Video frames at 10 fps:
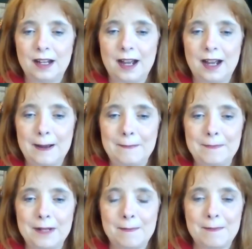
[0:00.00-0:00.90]

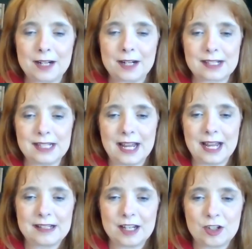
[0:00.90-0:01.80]
Um, Michael
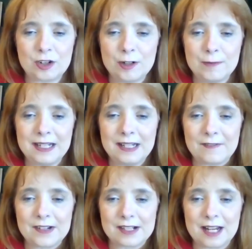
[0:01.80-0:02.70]
says, it's true, many
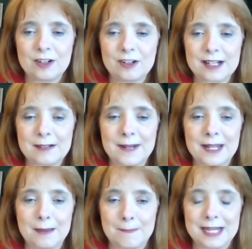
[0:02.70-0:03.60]
of us
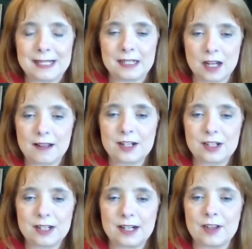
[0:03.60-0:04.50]
underestimate the basic knowledge
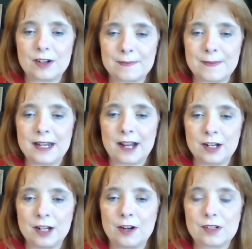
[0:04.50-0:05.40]
that others may not
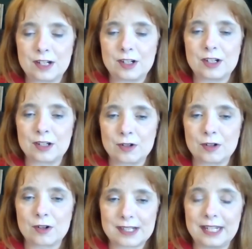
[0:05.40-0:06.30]
know, such as
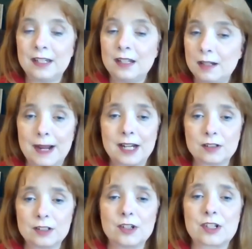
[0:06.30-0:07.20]
Control C.
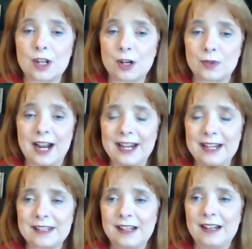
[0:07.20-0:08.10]
Michael, you're so right.